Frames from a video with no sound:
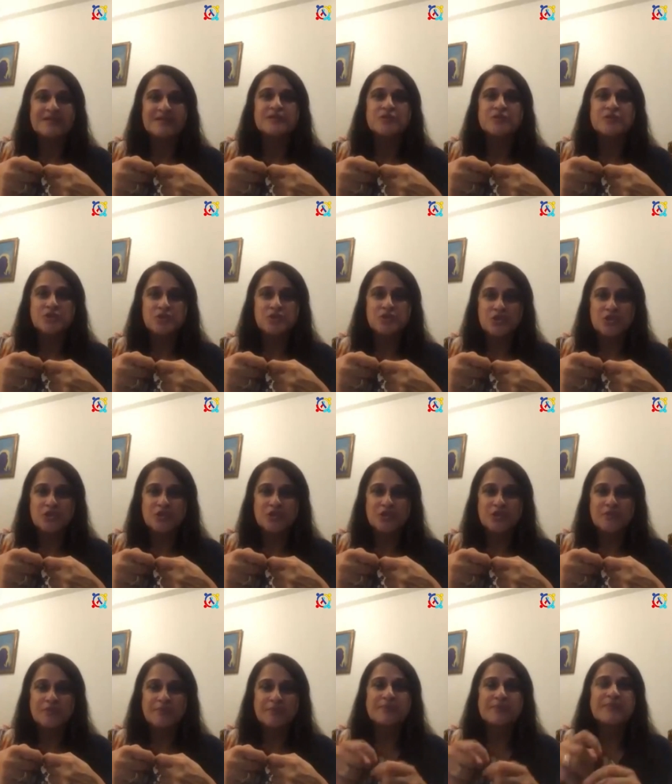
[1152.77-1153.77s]
Good job.
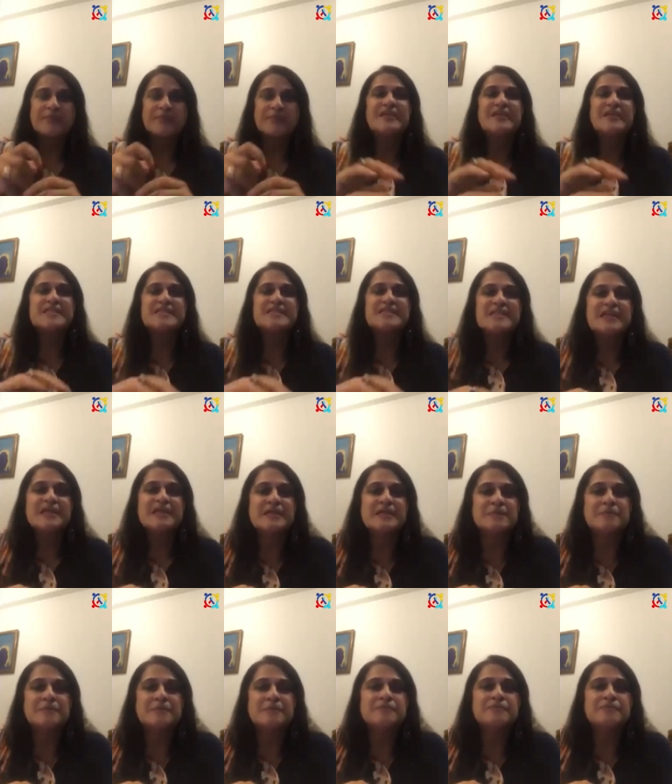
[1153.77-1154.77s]
Now let's help
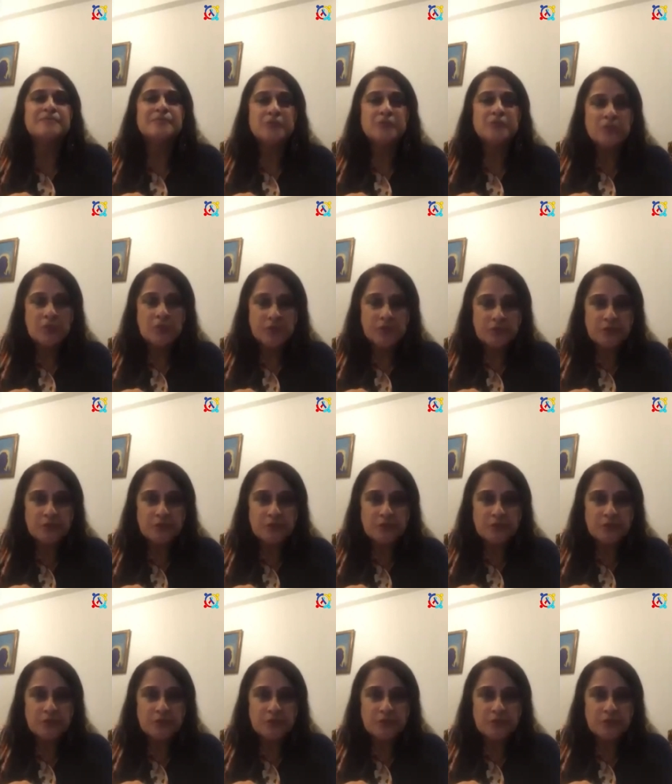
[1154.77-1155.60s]
those